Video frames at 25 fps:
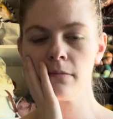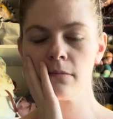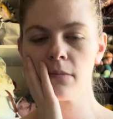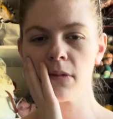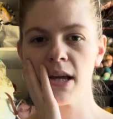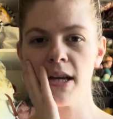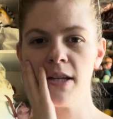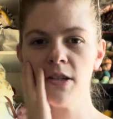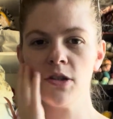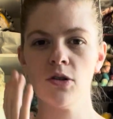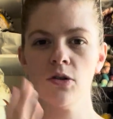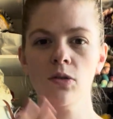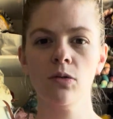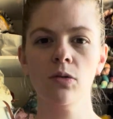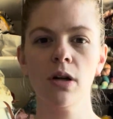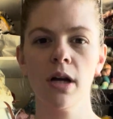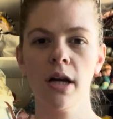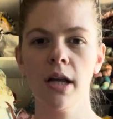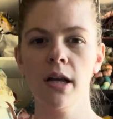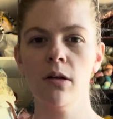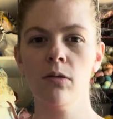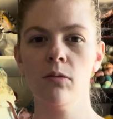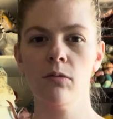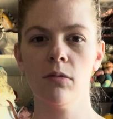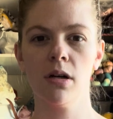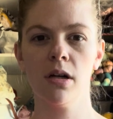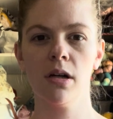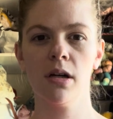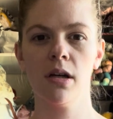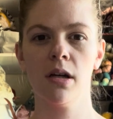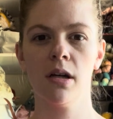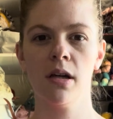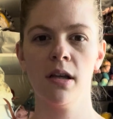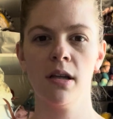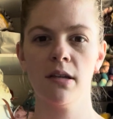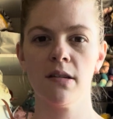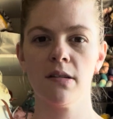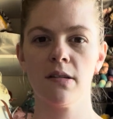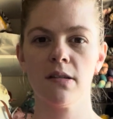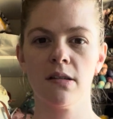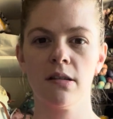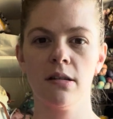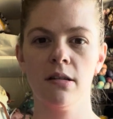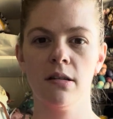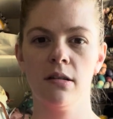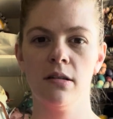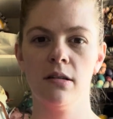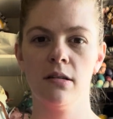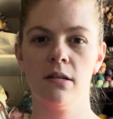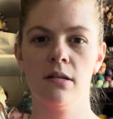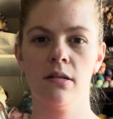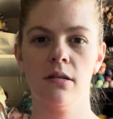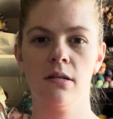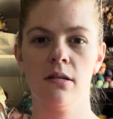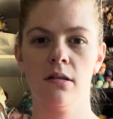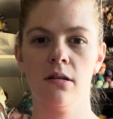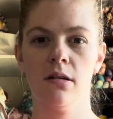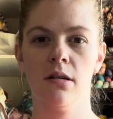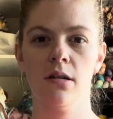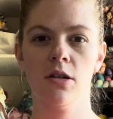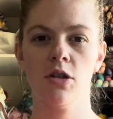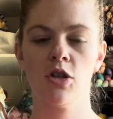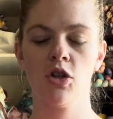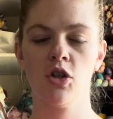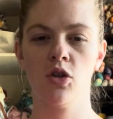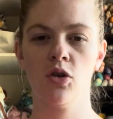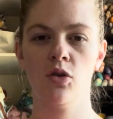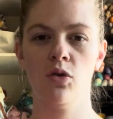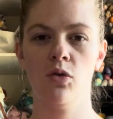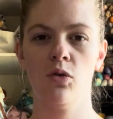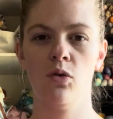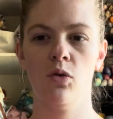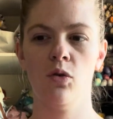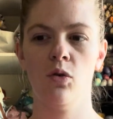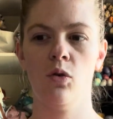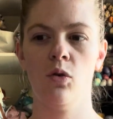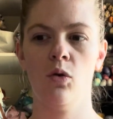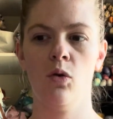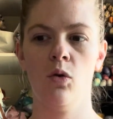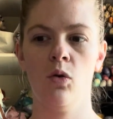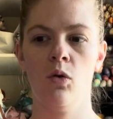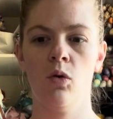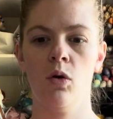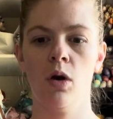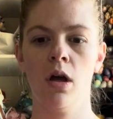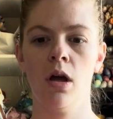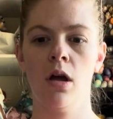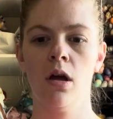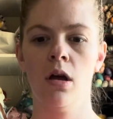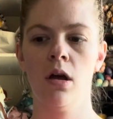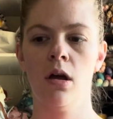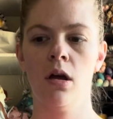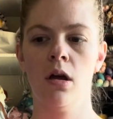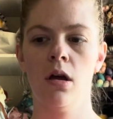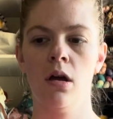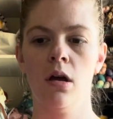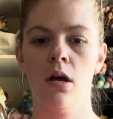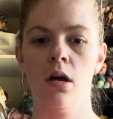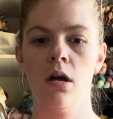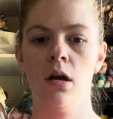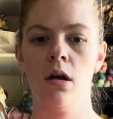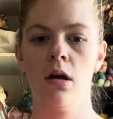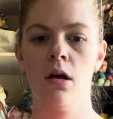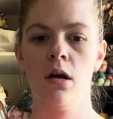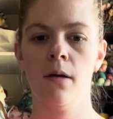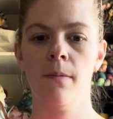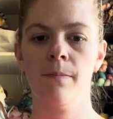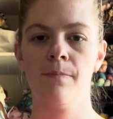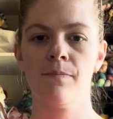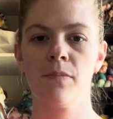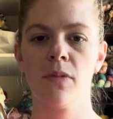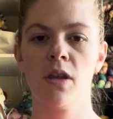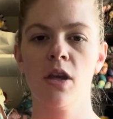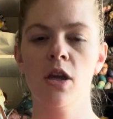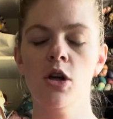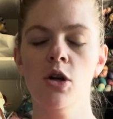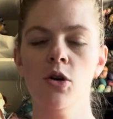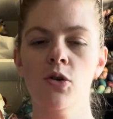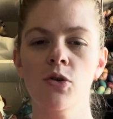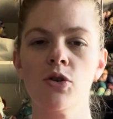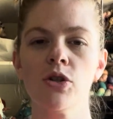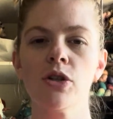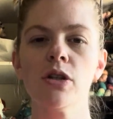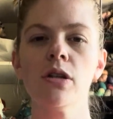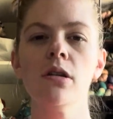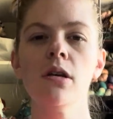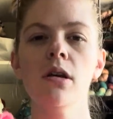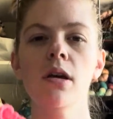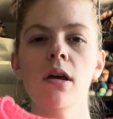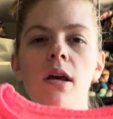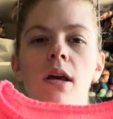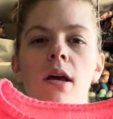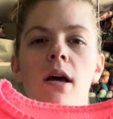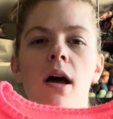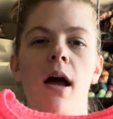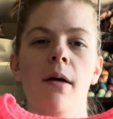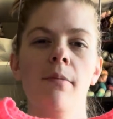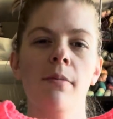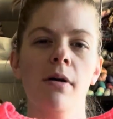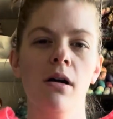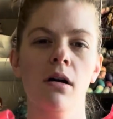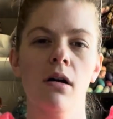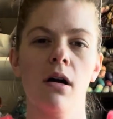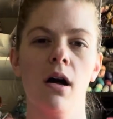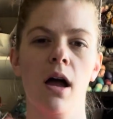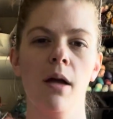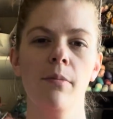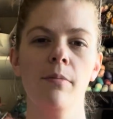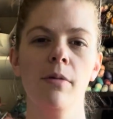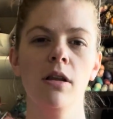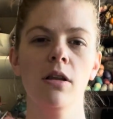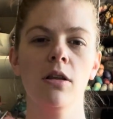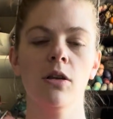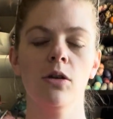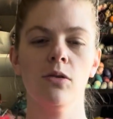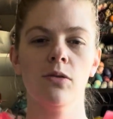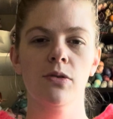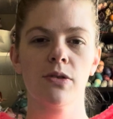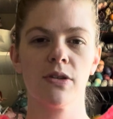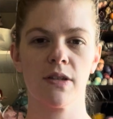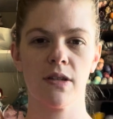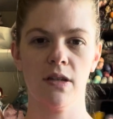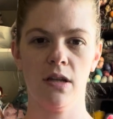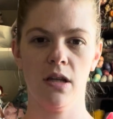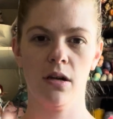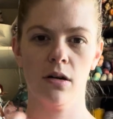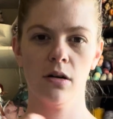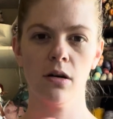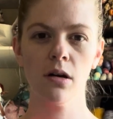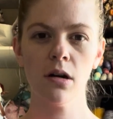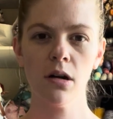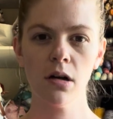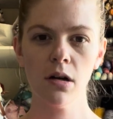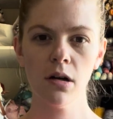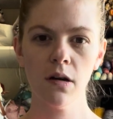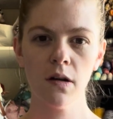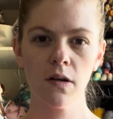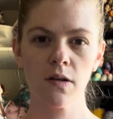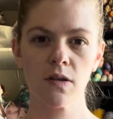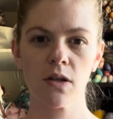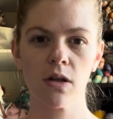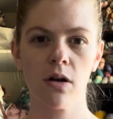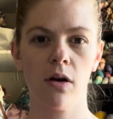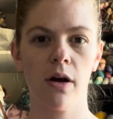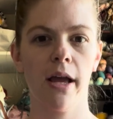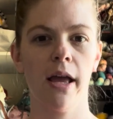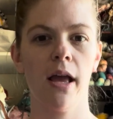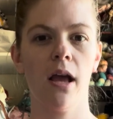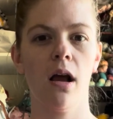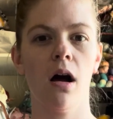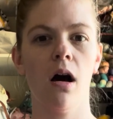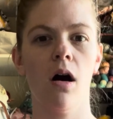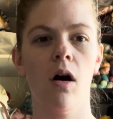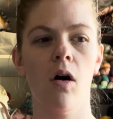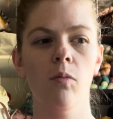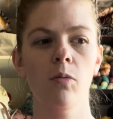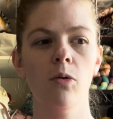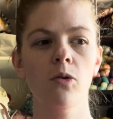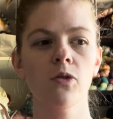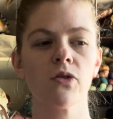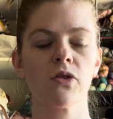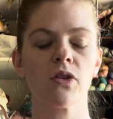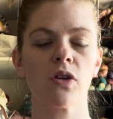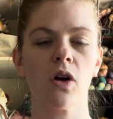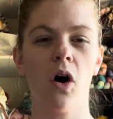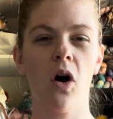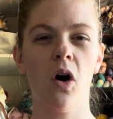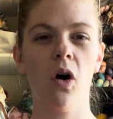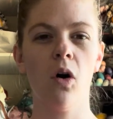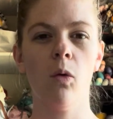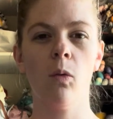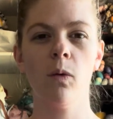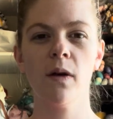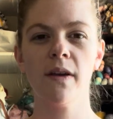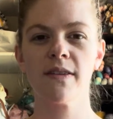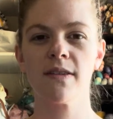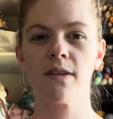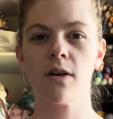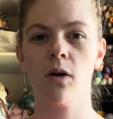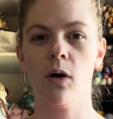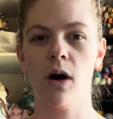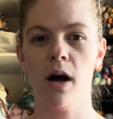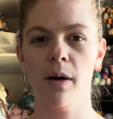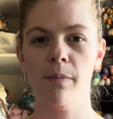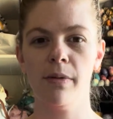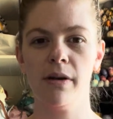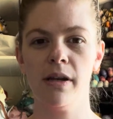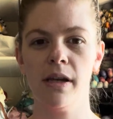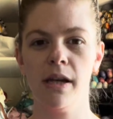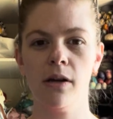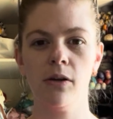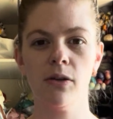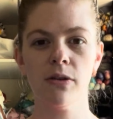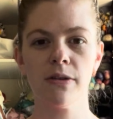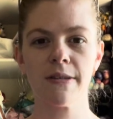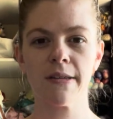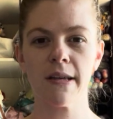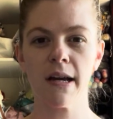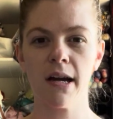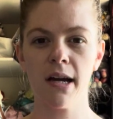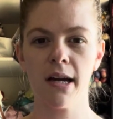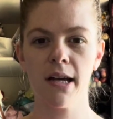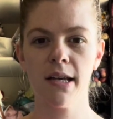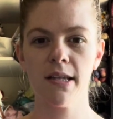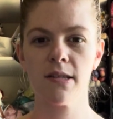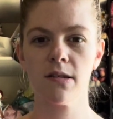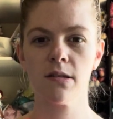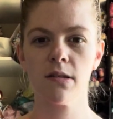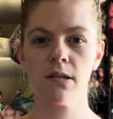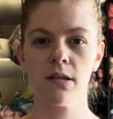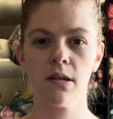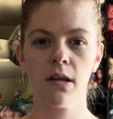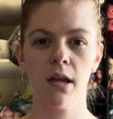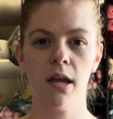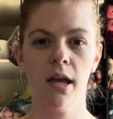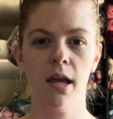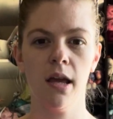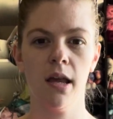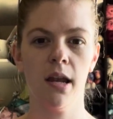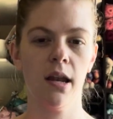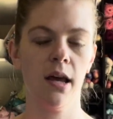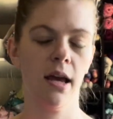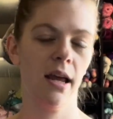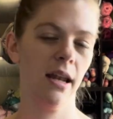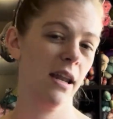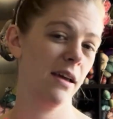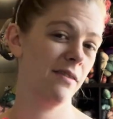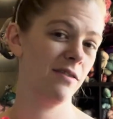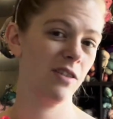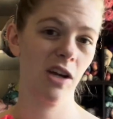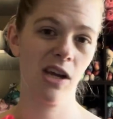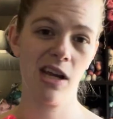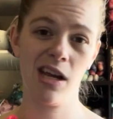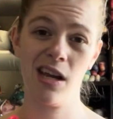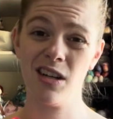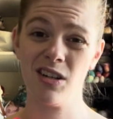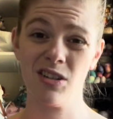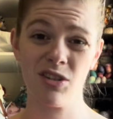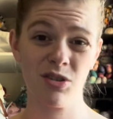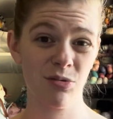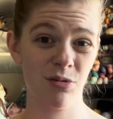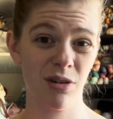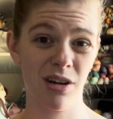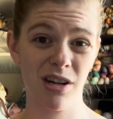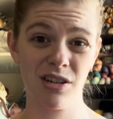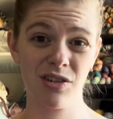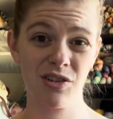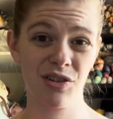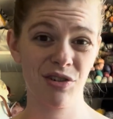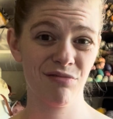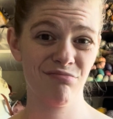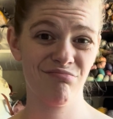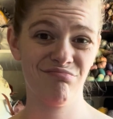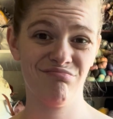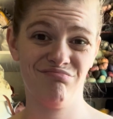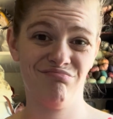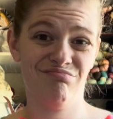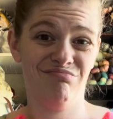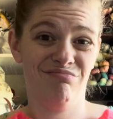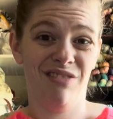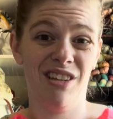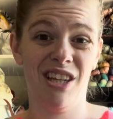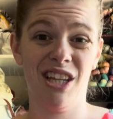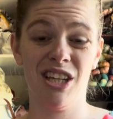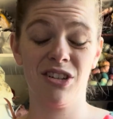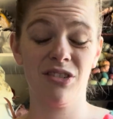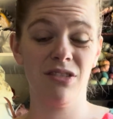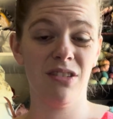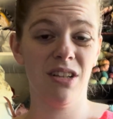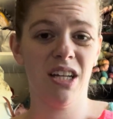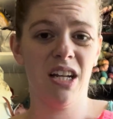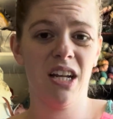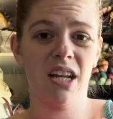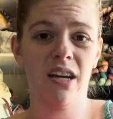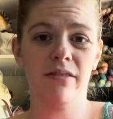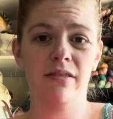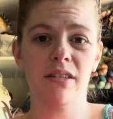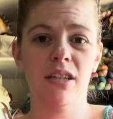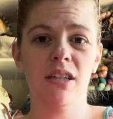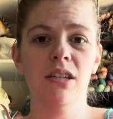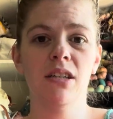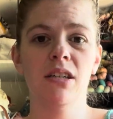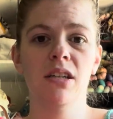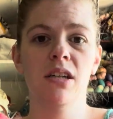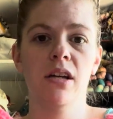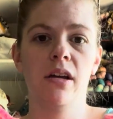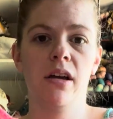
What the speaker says: I do kind of want to, usually I'm a loose knitter, so I almost always go up a needle size, and I never gauge swatch, literally never.